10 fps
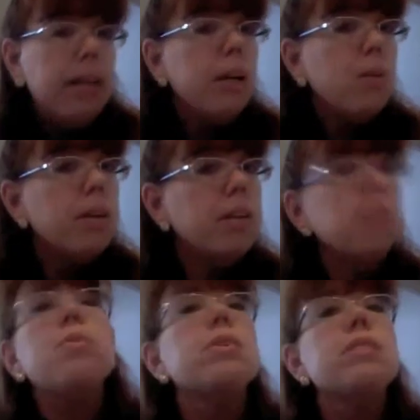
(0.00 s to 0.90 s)
Now, one of
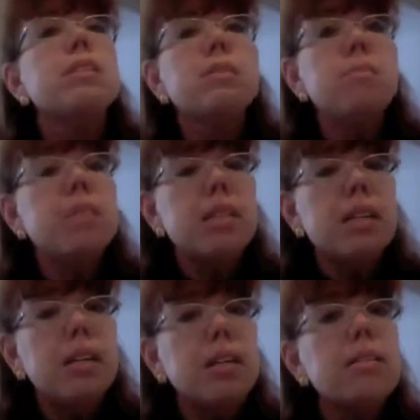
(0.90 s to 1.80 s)
the words that's
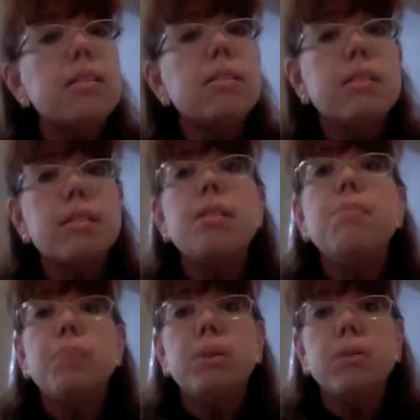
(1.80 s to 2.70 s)
missing in this is
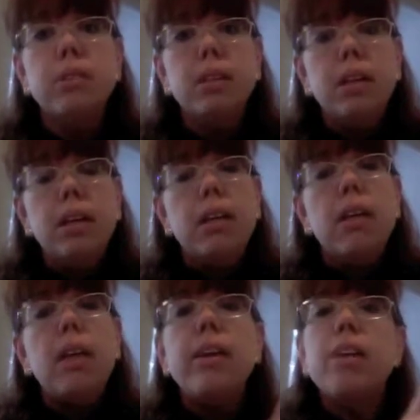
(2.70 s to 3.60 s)
simple.
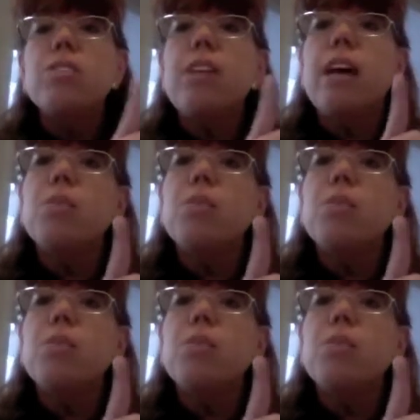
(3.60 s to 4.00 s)
The others had to